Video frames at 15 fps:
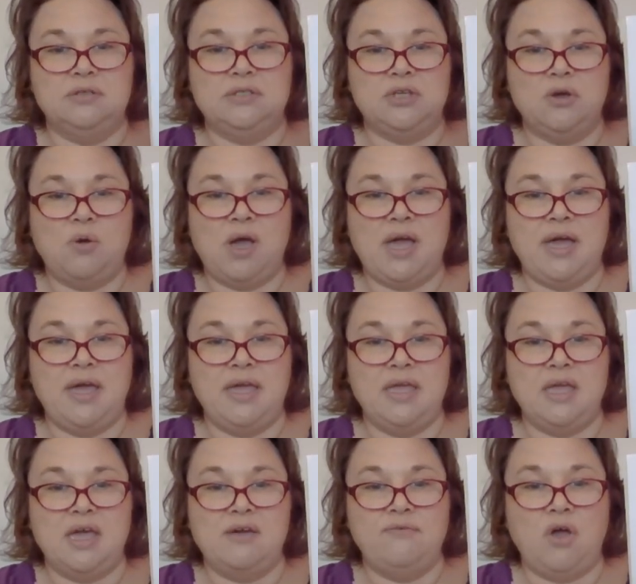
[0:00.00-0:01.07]
So
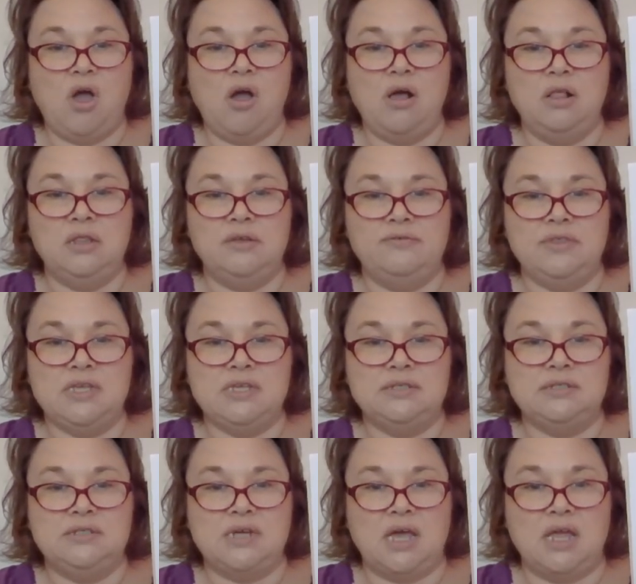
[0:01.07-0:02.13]
I have all of
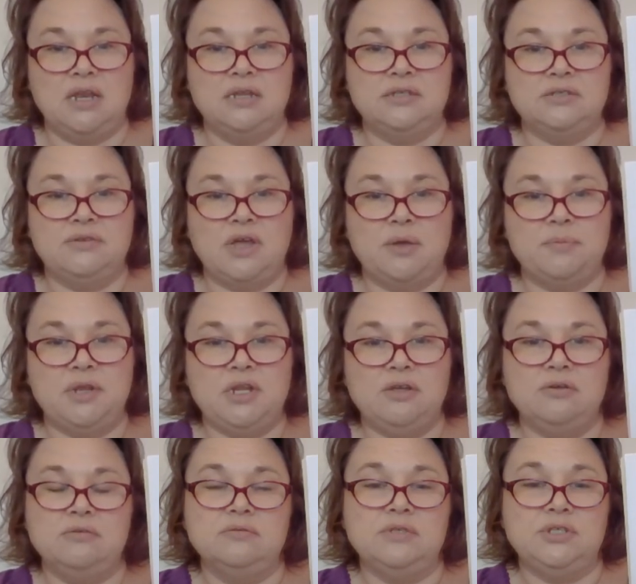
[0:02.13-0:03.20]
these done. So now I'm going to
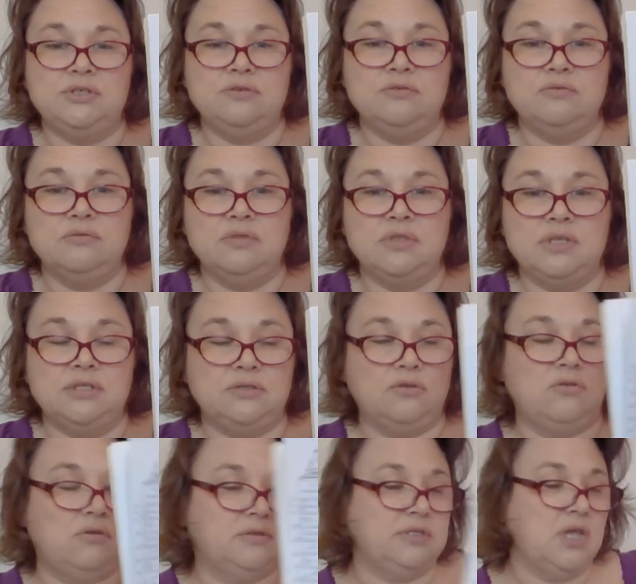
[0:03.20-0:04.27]
go to the
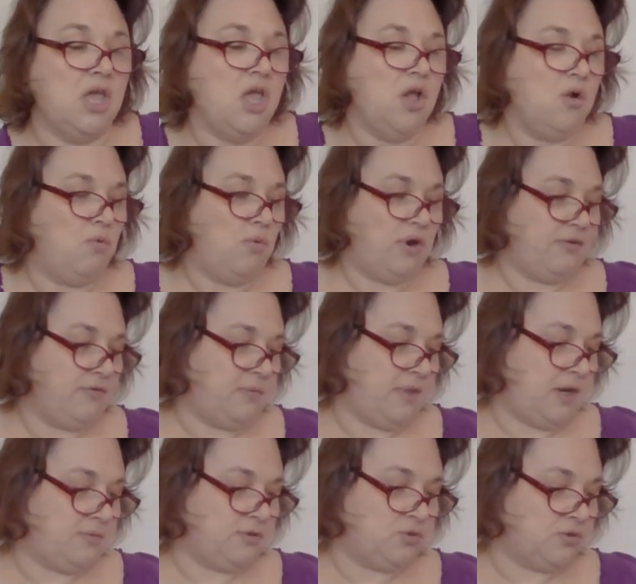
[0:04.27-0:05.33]
circles. One of them
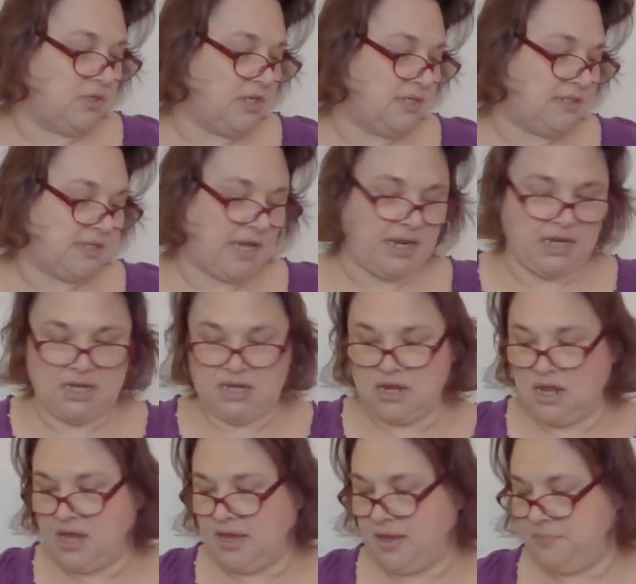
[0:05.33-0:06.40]
that I was really excited,
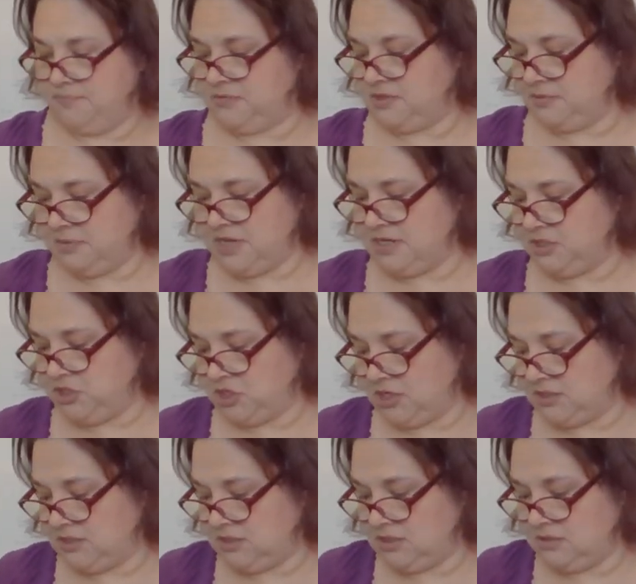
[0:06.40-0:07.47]
um, somebody had
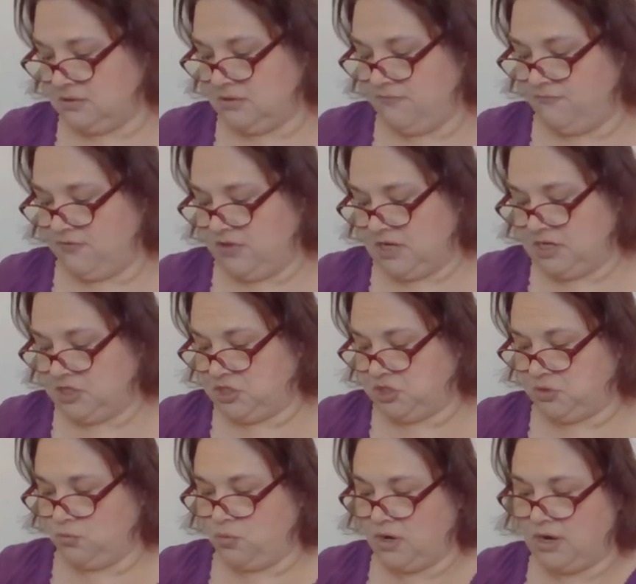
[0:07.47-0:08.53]
just
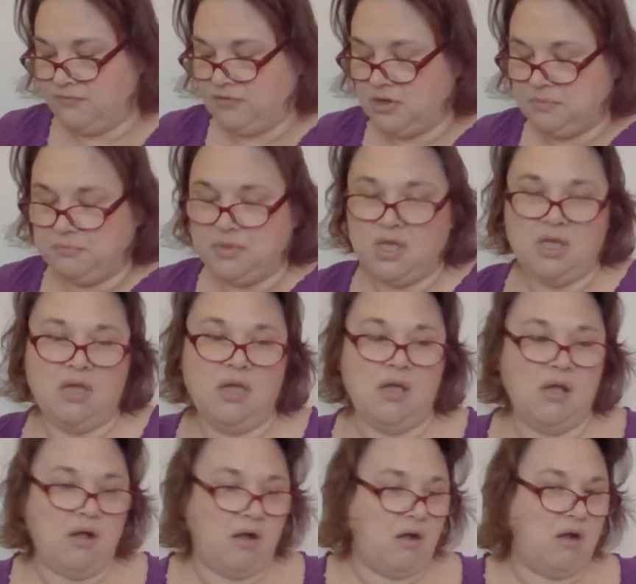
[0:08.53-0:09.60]
finished one of them
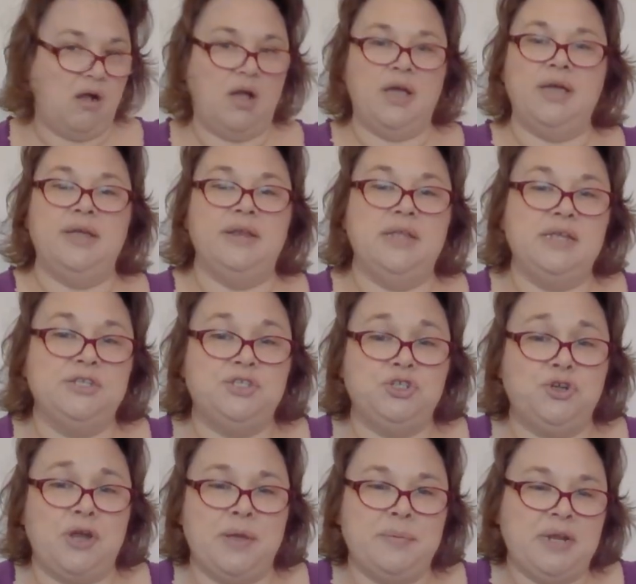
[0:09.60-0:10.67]
on
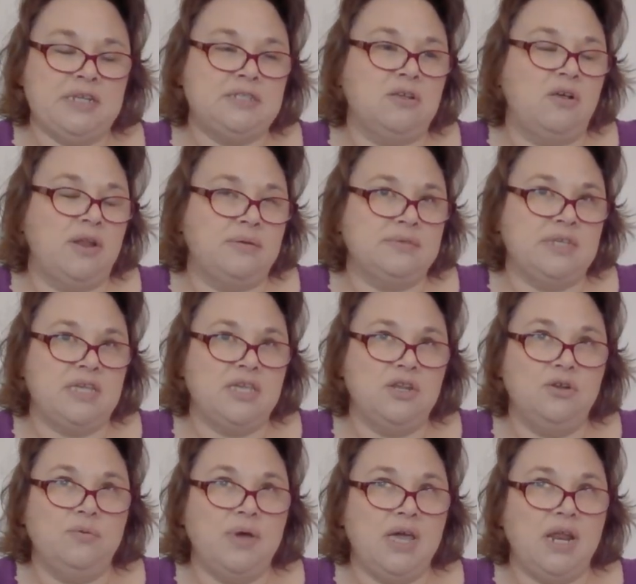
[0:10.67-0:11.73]
Instagram and I saw it and I was like, you
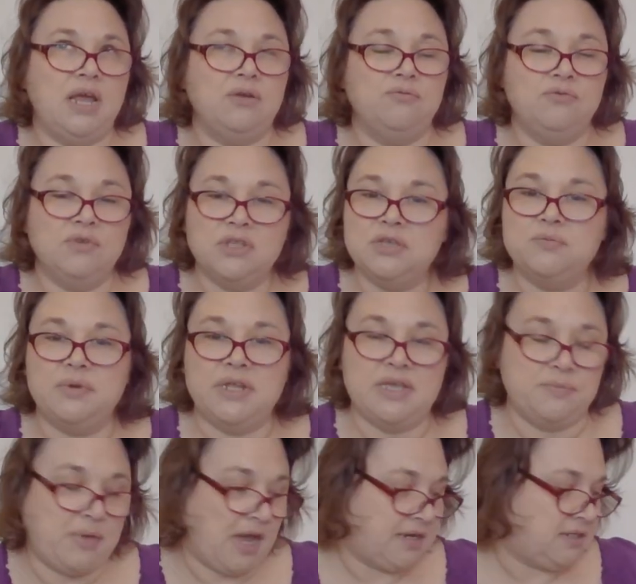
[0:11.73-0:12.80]
know what? I really want to
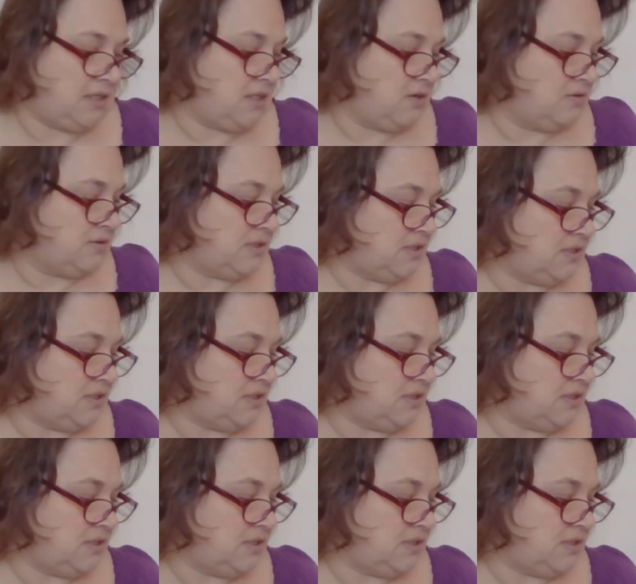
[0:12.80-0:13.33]
get back to those.